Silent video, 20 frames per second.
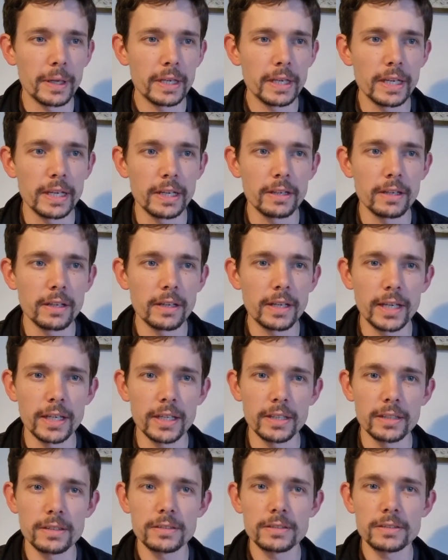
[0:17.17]
in
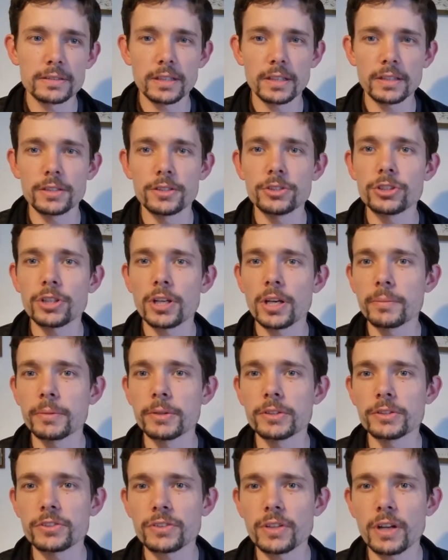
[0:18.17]
a southern
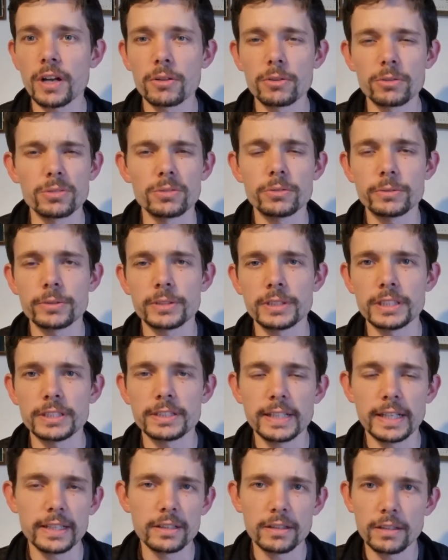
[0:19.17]
German style or northern
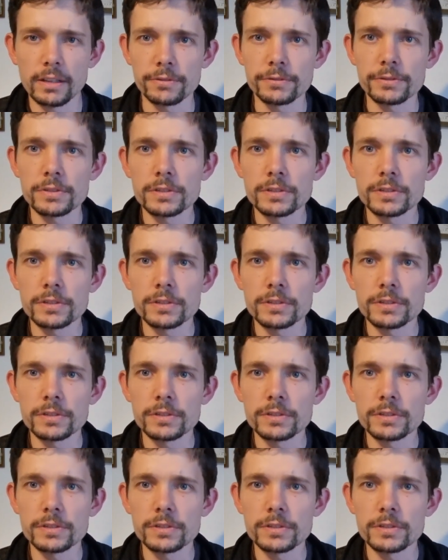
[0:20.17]
Italian kind of